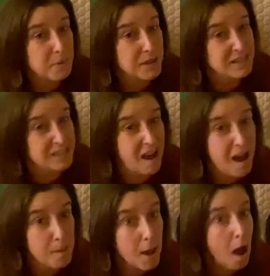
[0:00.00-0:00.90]
and
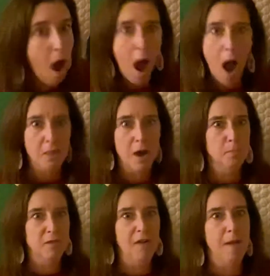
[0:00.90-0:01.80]
top, oh, that would be
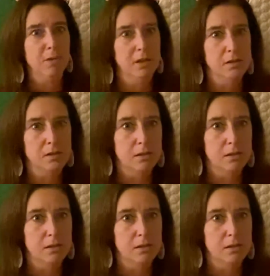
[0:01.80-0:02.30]
fabulous.